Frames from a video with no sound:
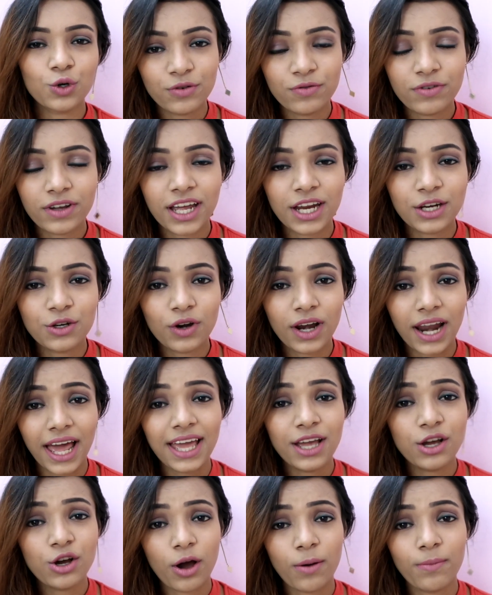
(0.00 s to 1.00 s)
Don't forget to
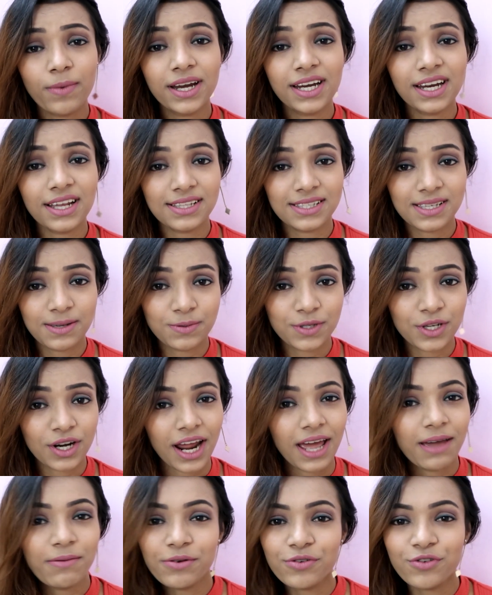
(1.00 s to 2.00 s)
like, comment and
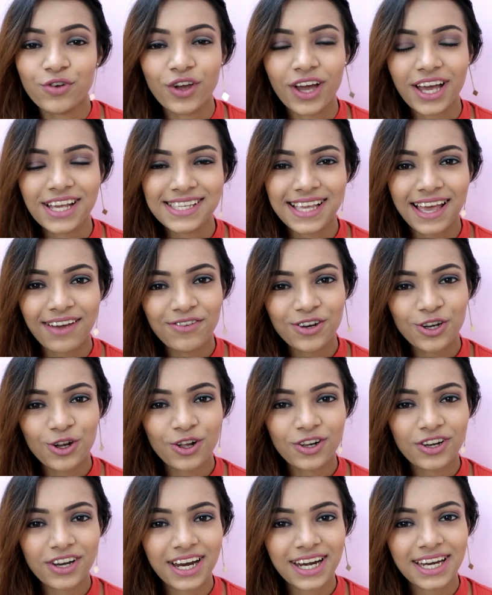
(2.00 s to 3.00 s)
subscribe if you guys haven't
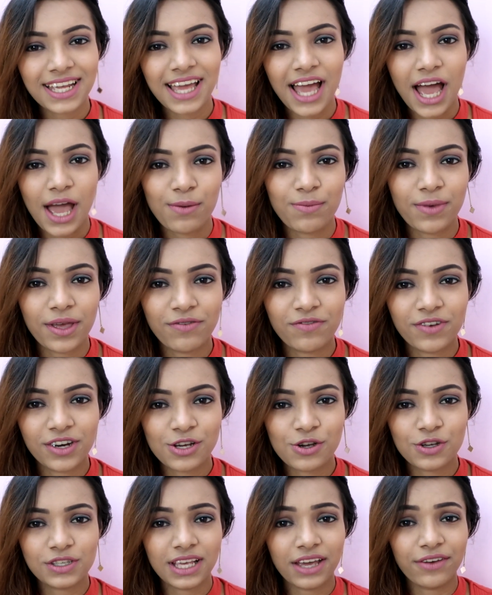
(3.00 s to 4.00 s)
already. I make
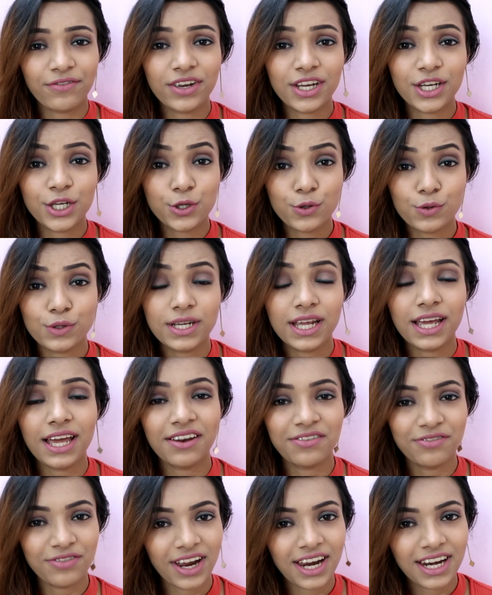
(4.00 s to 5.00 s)
videos every Tuesday
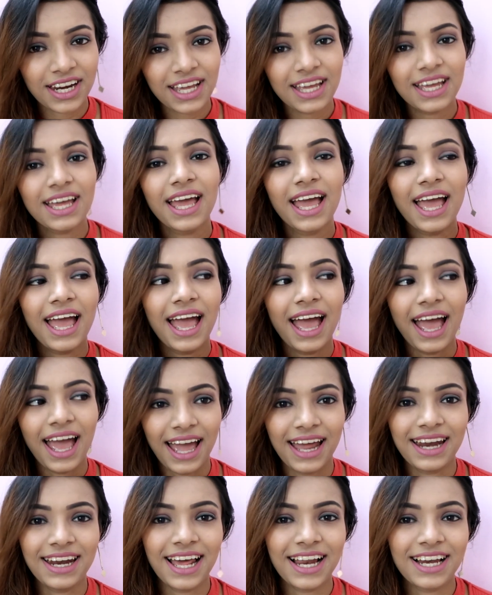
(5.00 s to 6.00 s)
and Friday,
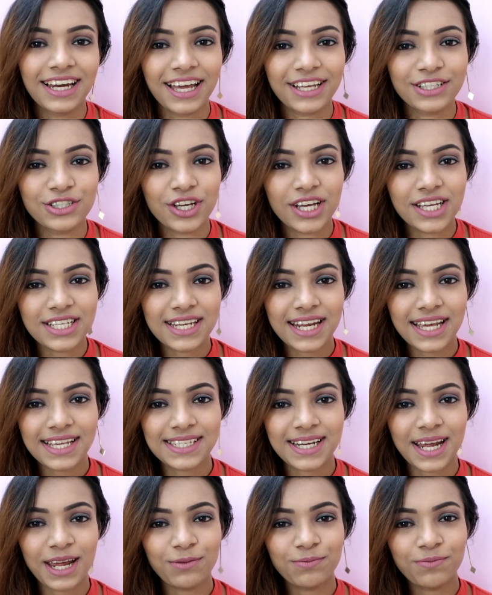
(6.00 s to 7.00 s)
and I'll catch you guys
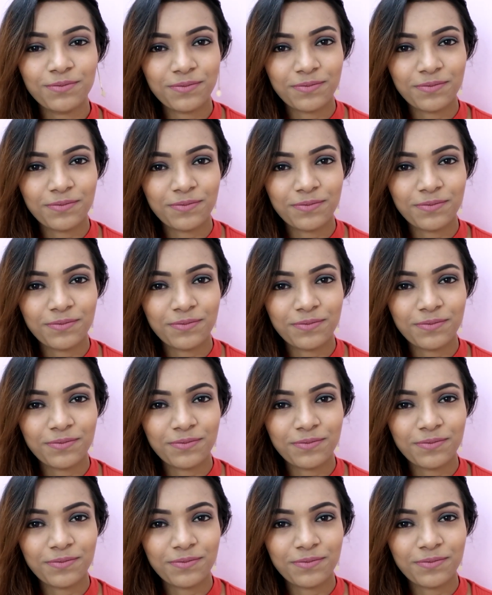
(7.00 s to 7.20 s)
next time.